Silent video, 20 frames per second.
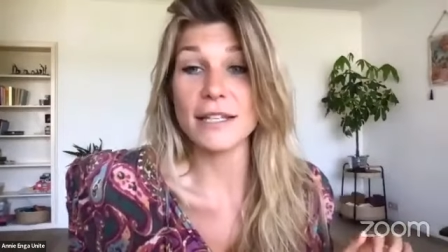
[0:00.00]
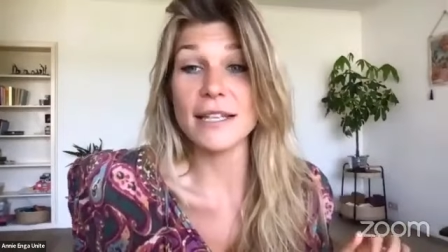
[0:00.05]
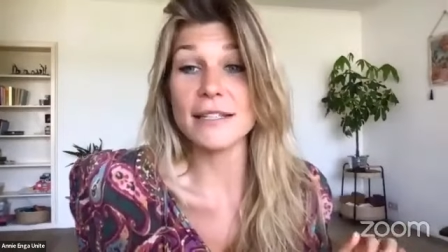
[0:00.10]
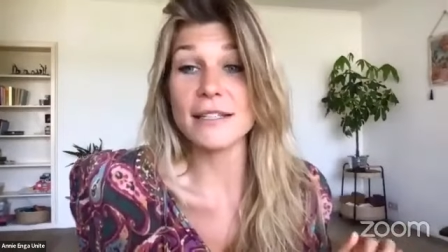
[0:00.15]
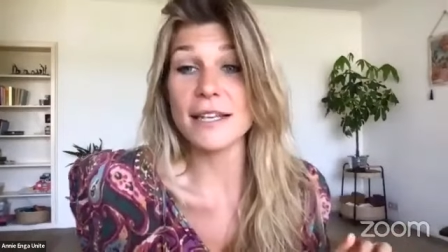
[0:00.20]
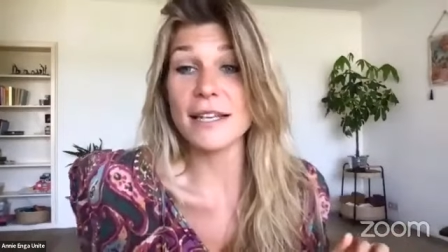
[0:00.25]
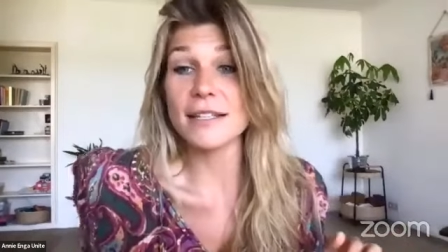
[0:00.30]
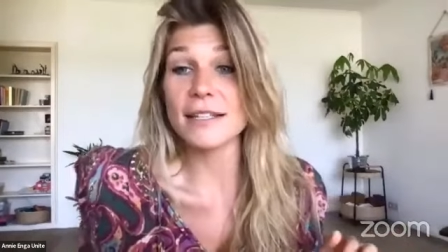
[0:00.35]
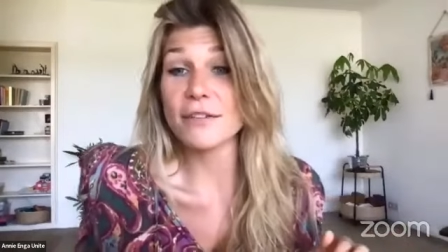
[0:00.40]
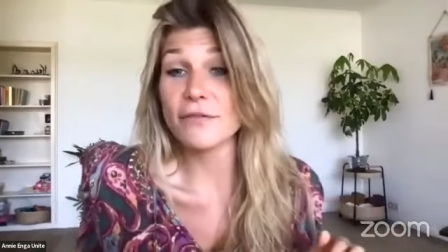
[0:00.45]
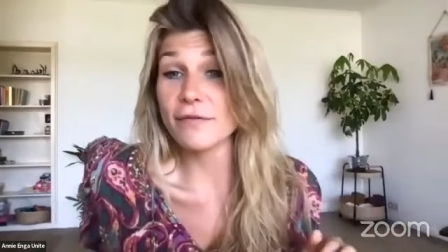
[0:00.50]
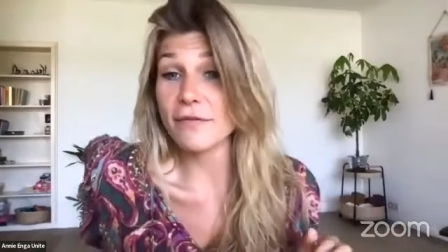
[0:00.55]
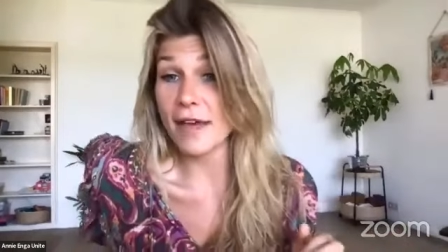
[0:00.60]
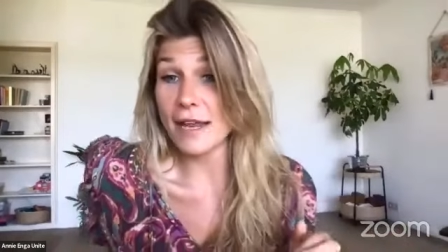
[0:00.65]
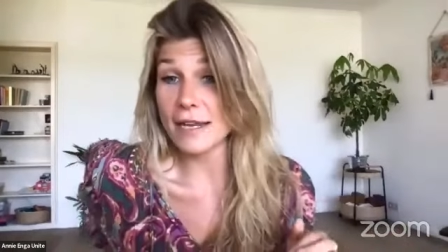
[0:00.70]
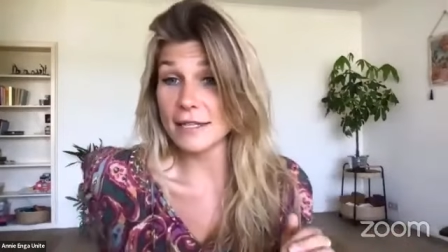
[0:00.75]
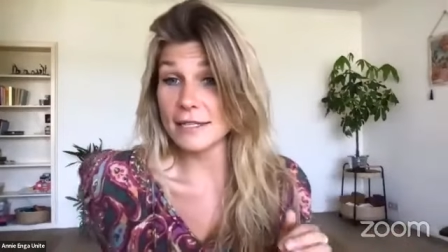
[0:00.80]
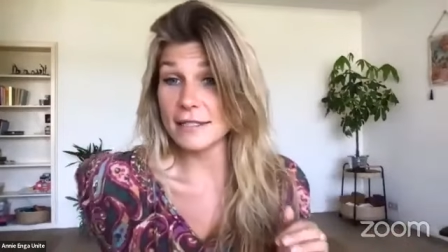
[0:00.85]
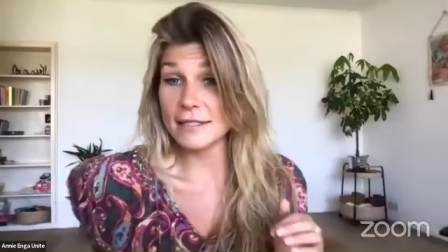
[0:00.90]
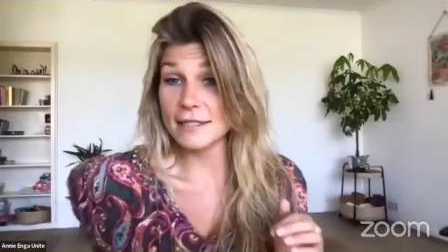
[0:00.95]
this is
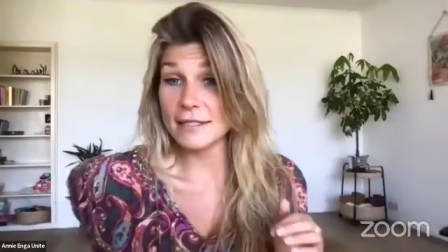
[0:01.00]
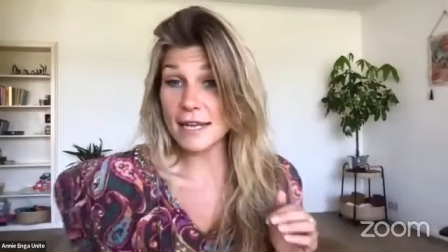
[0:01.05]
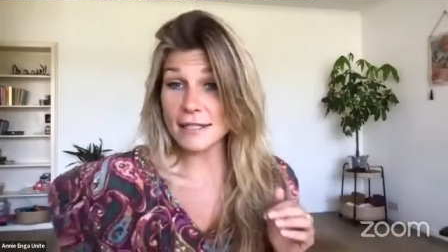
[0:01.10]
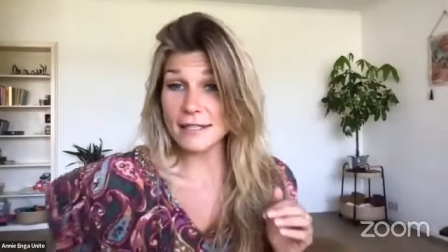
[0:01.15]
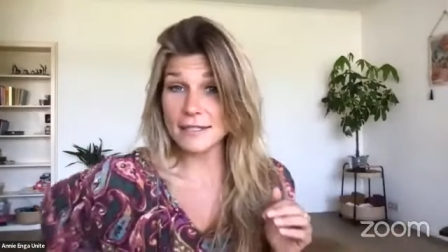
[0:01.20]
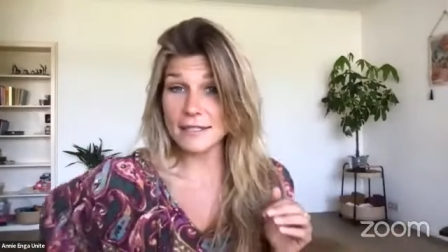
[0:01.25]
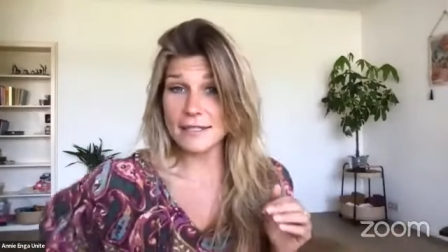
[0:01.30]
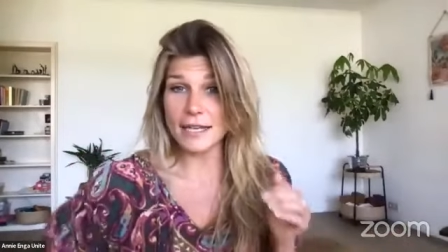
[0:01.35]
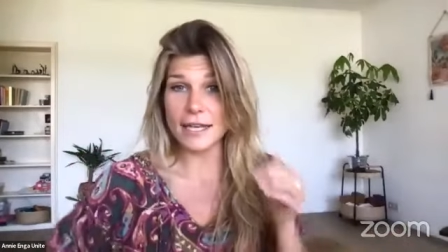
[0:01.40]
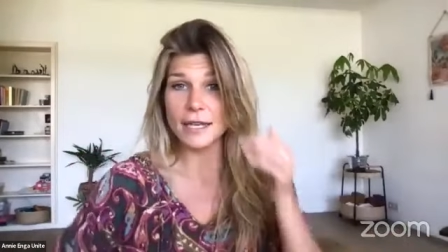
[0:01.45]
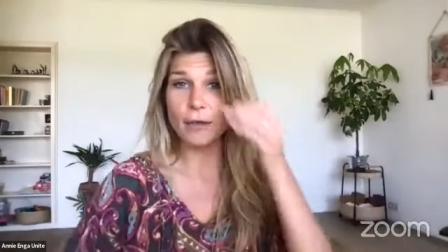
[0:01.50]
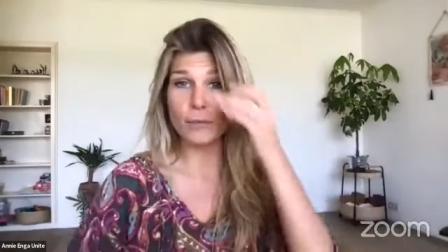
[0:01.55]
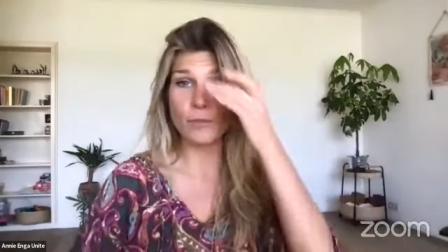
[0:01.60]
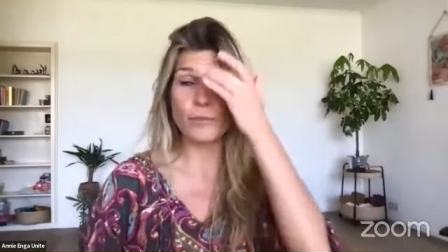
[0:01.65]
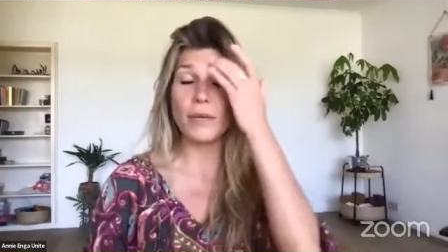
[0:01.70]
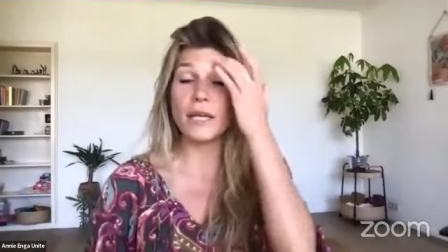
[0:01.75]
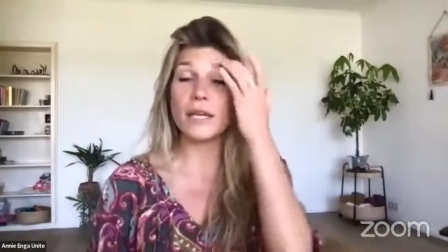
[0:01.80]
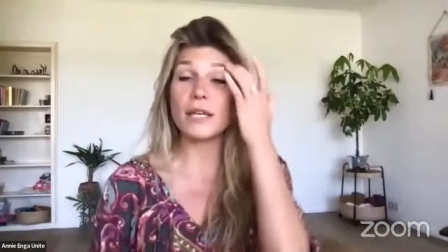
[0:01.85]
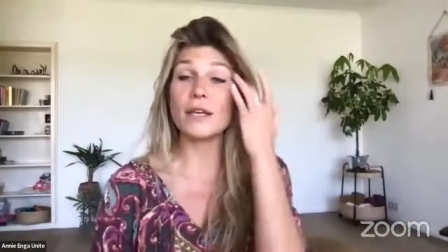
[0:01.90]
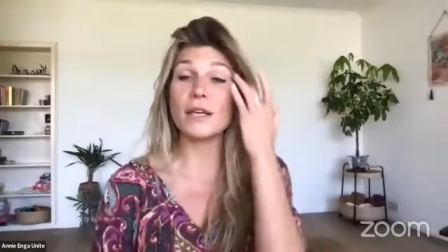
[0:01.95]
fantastic
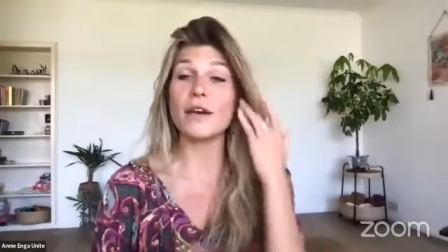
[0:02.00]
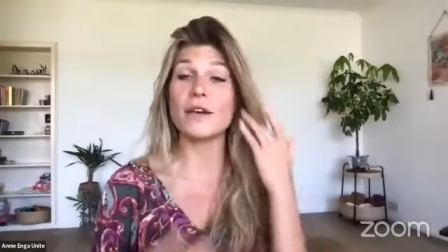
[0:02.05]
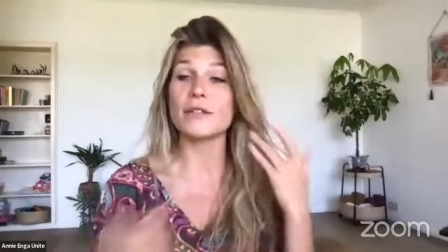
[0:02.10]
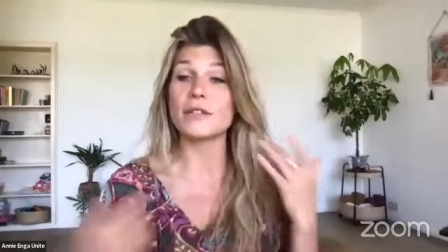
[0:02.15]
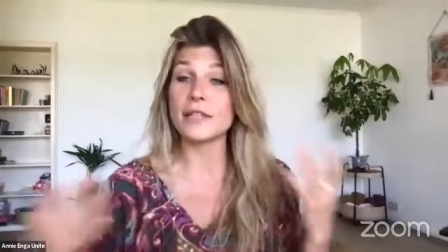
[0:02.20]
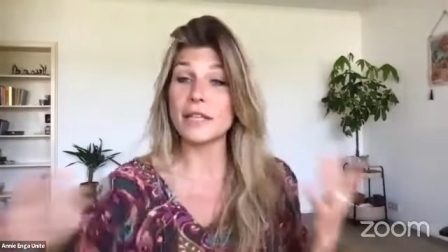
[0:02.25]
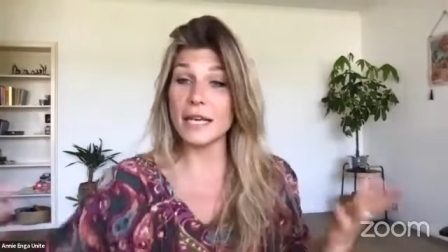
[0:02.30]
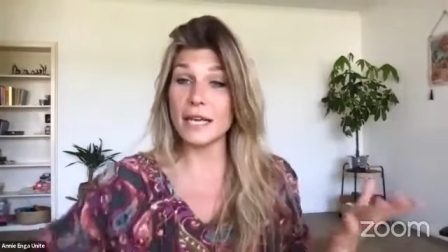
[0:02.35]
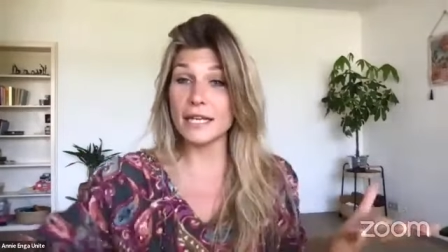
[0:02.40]
because